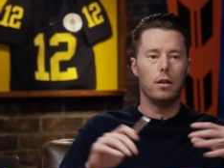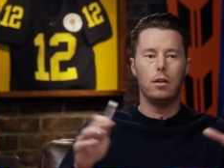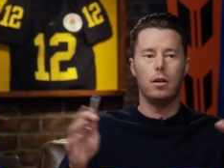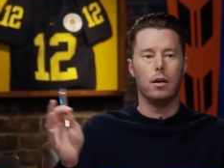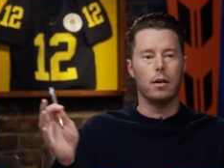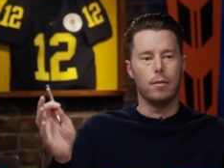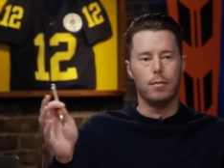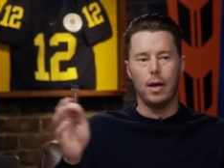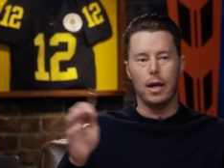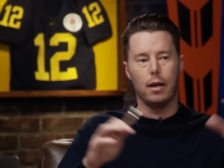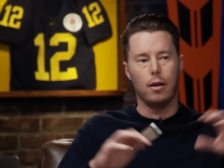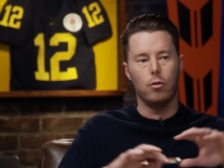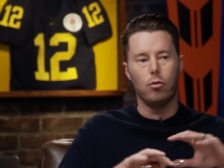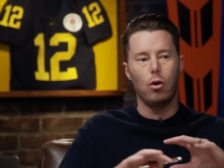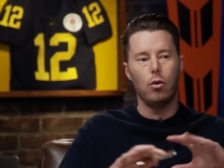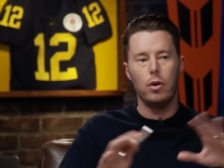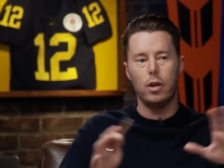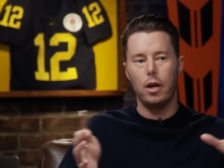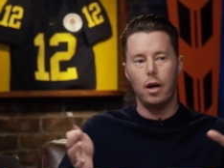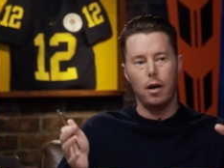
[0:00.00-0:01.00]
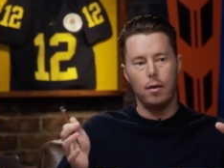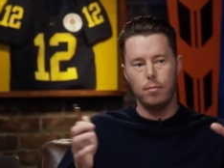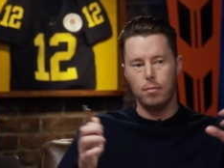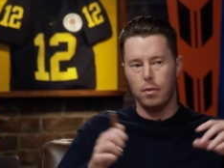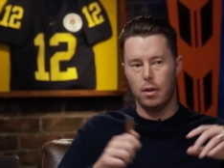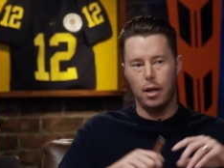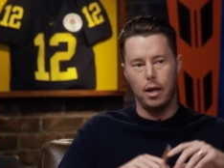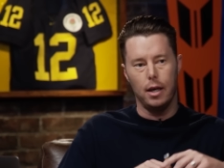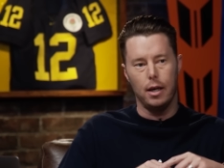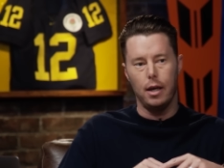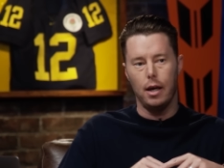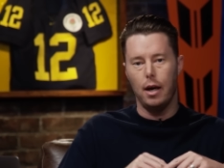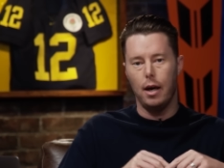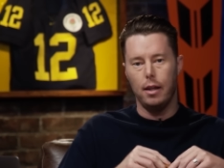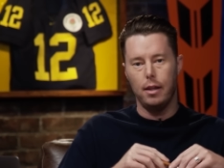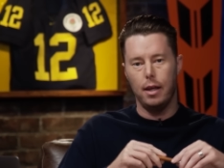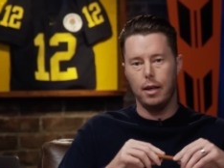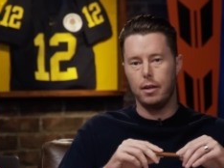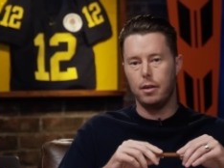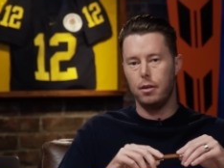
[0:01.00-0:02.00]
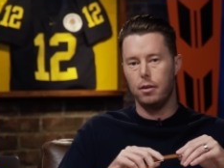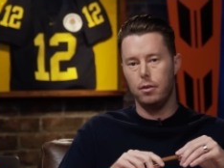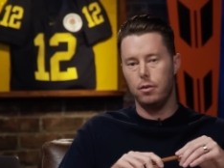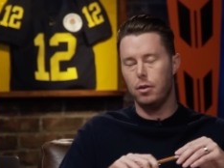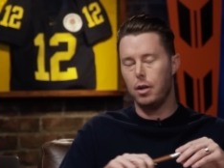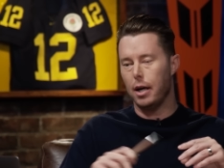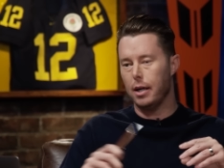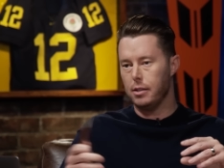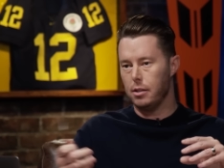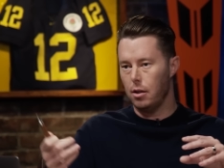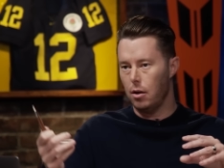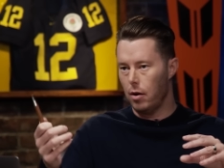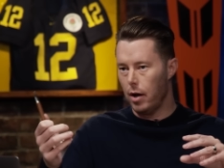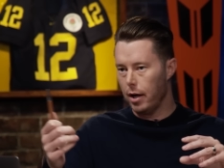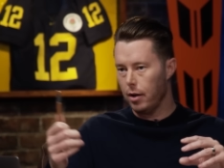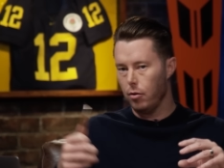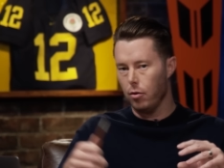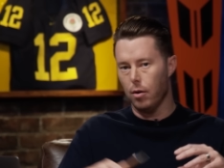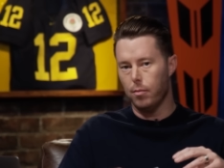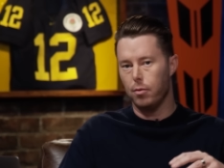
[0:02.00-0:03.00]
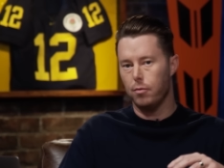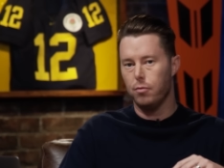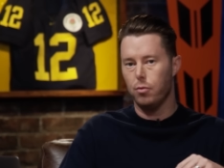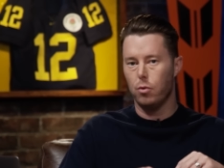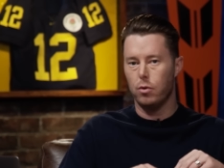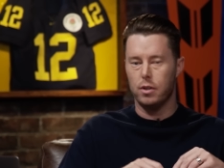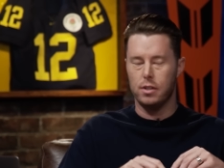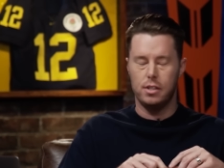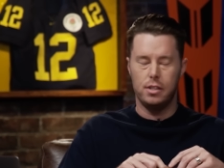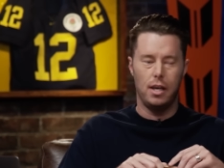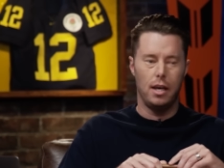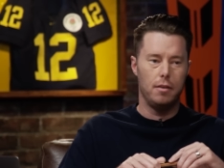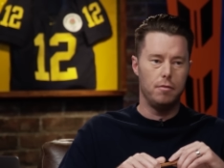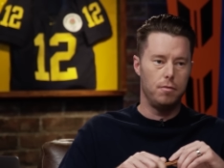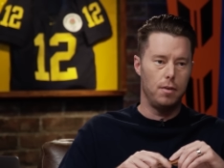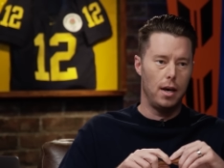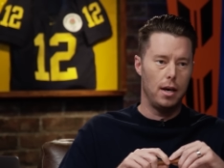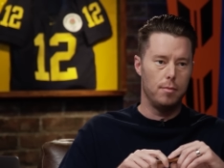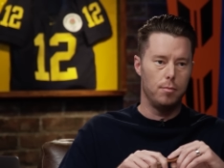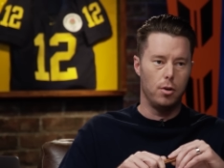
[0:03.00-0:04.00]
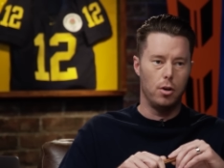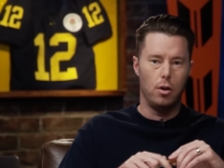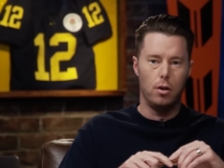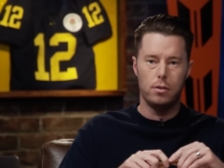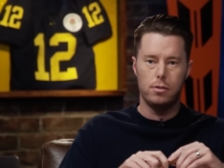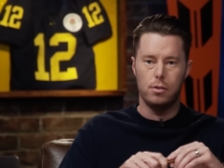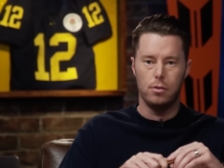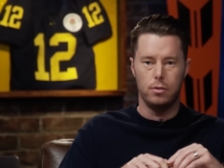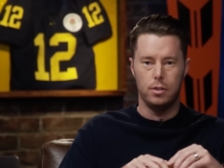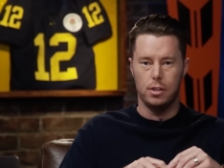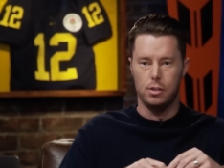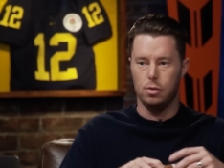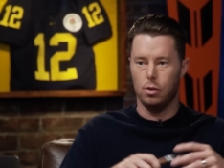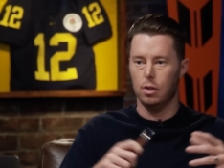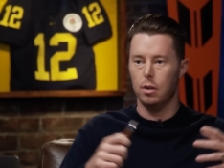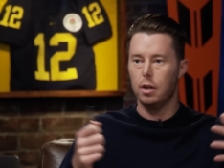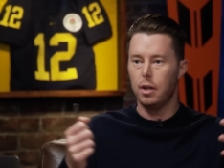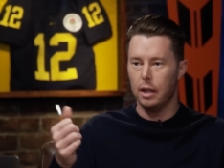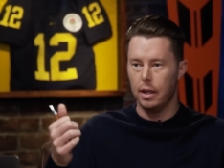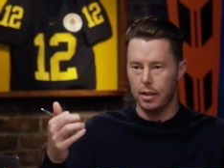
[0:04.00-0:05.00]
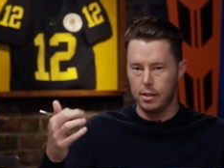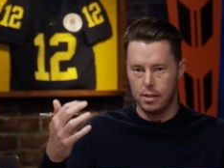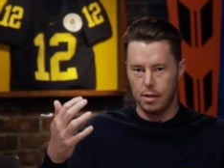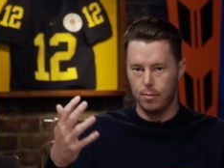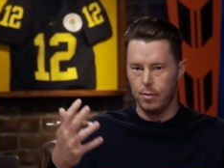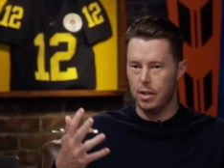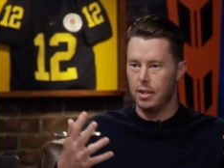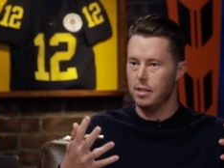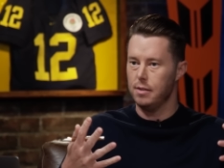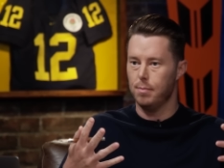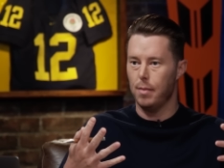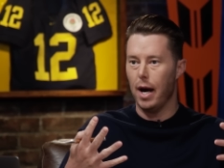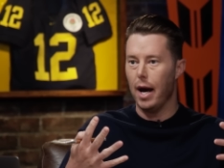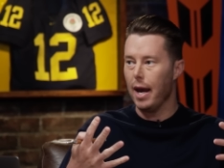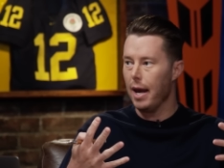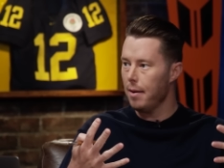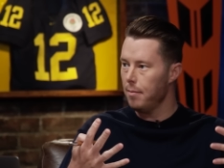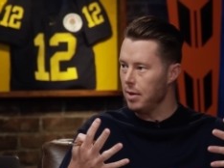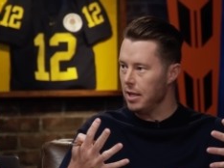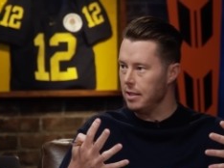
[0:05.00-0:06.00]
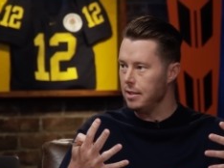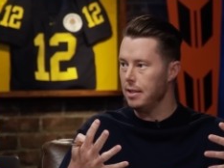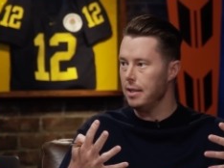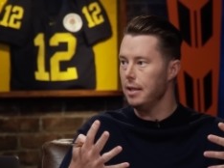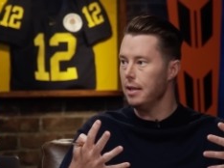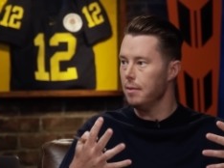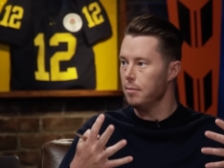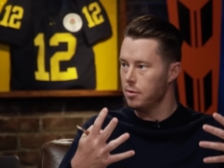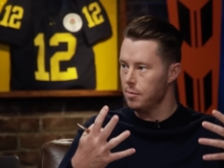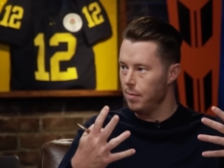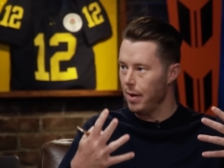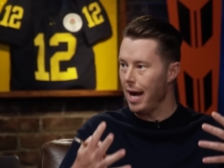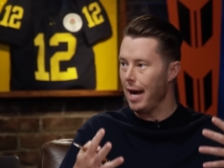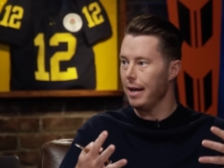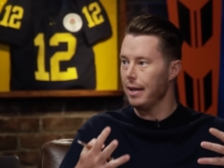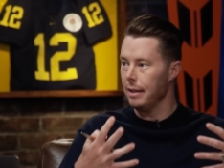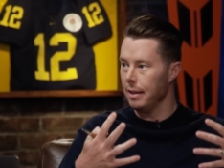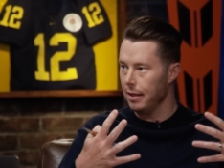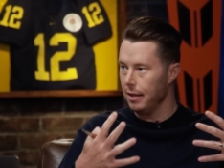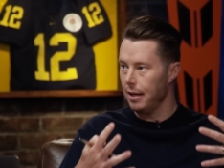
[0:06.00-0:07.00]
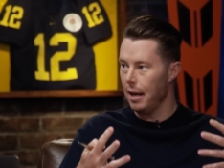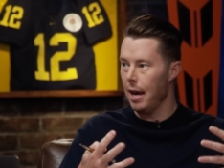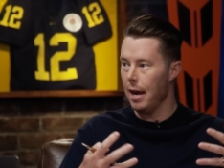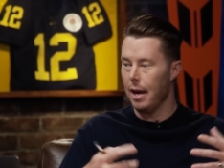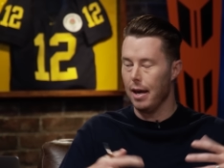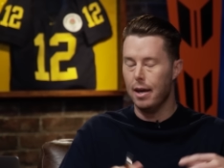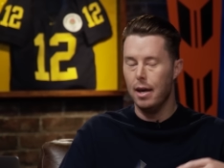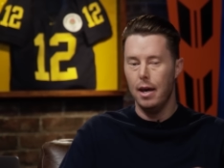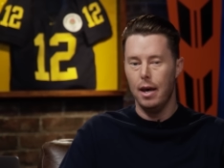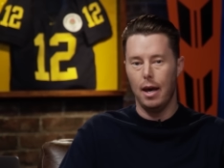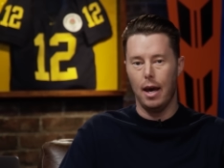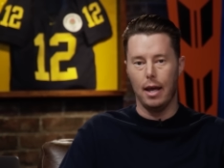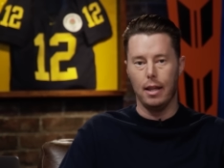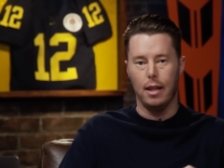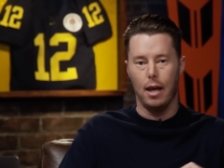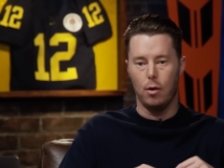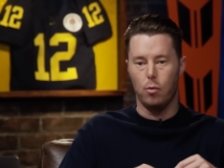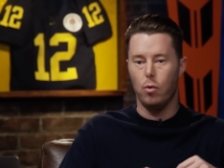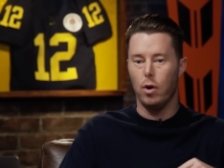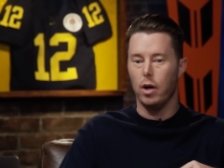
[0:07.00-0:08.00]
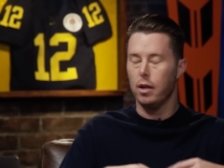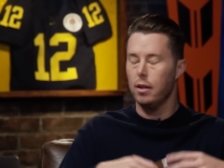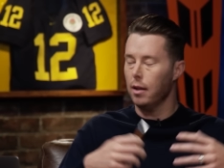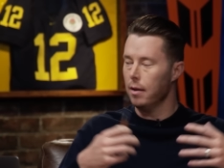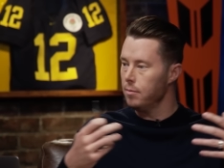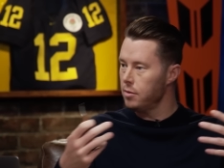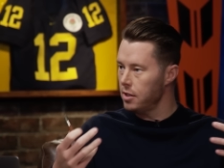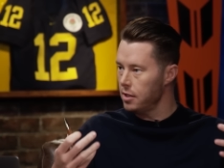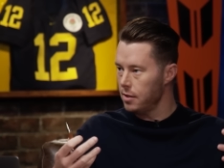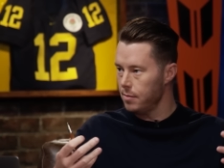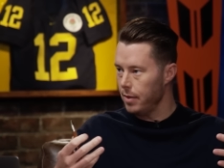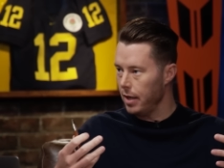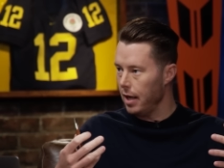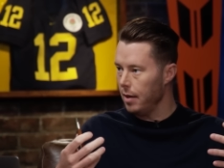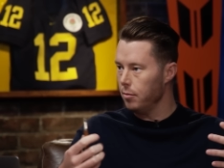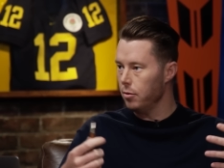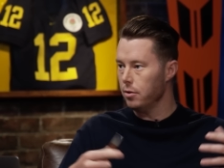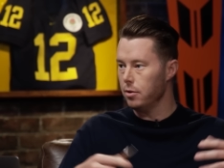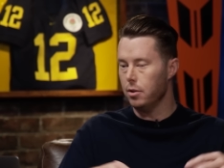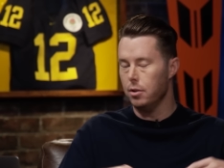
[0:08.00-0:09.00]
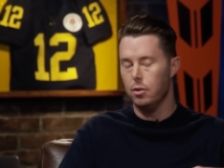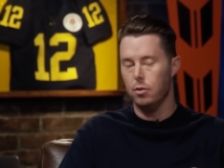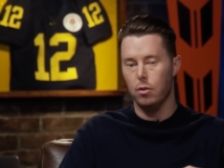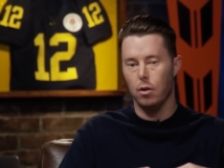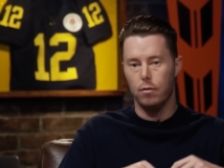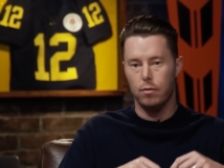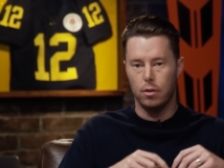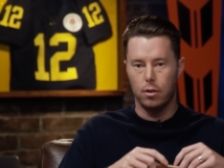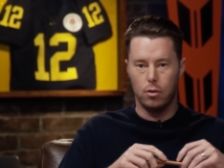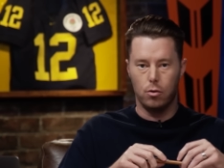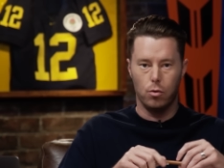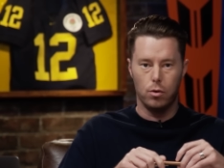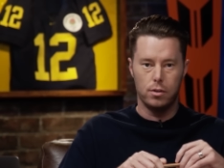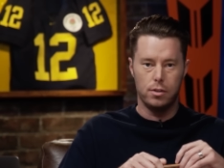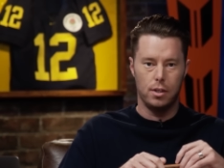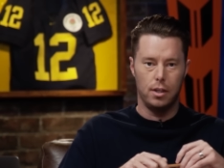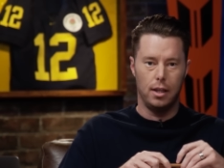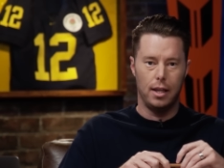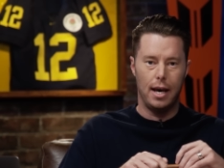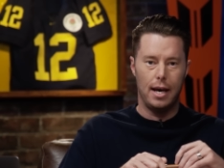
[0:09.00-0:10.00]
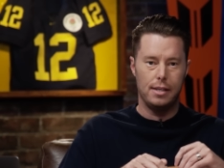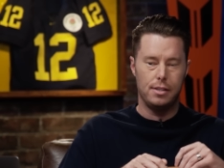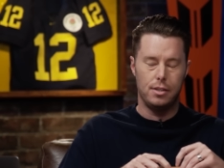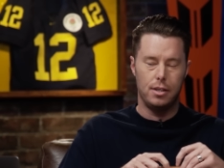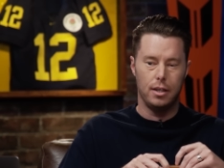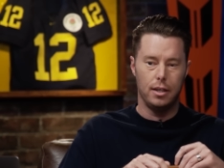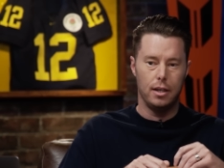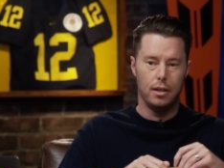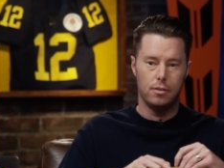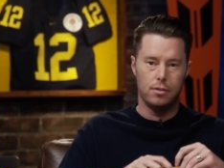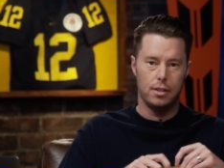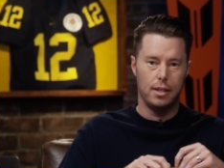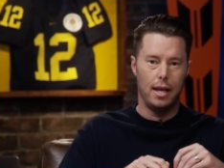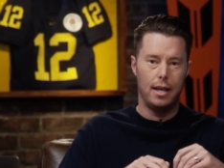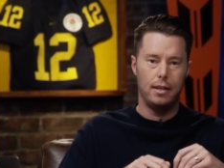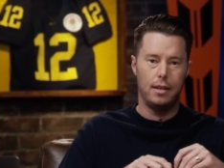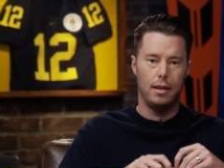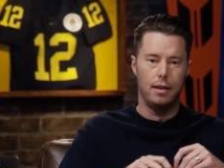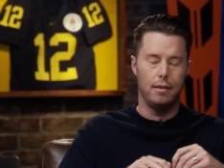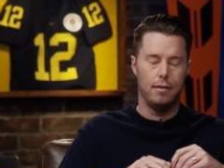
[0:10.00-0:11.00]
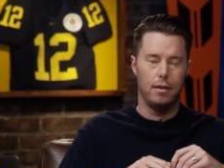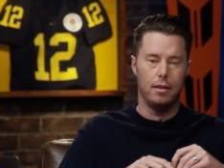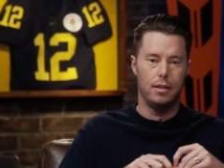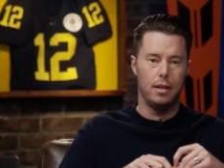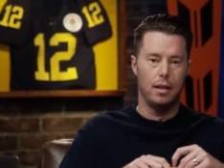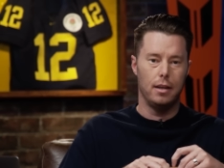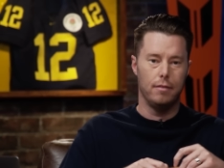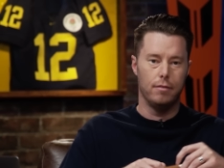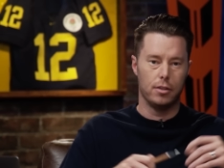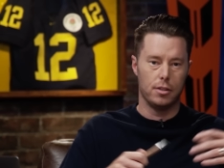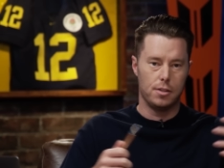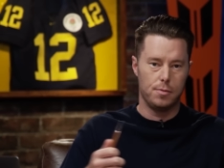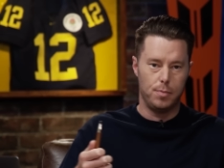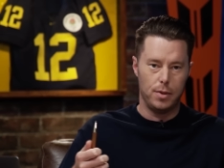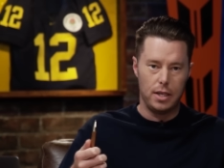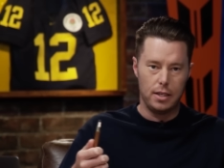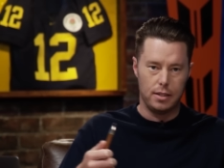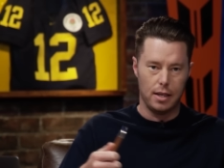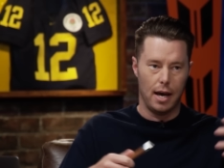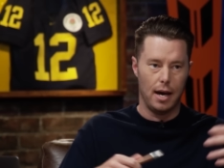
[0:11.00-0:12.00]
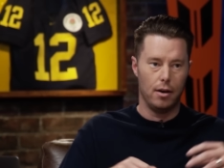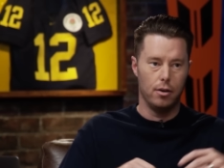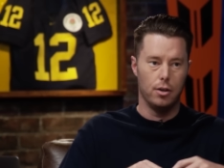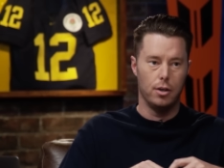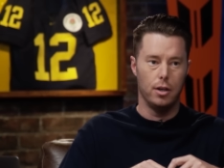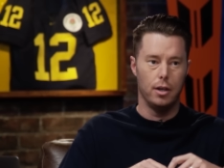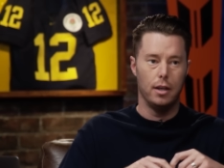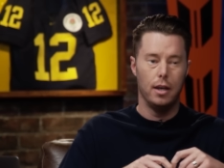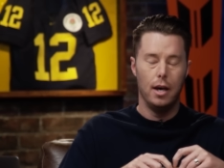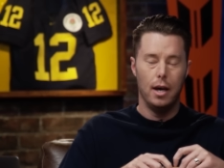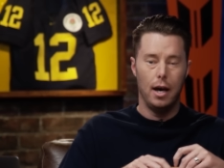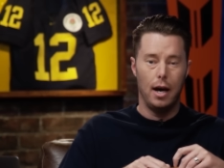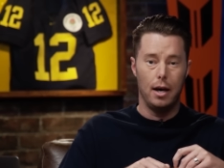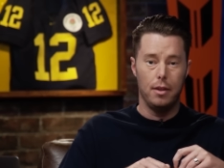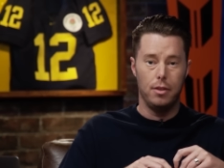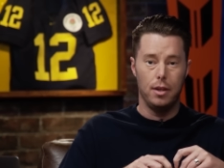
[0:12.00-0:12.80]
Look, man, growing up, like you guys know, I grew up a Florida State fan, but also just looking at some of these Miami teams back in the day and like what Clemson's been able to do over the course of the last 10 years, and that doesn't even speak to how good I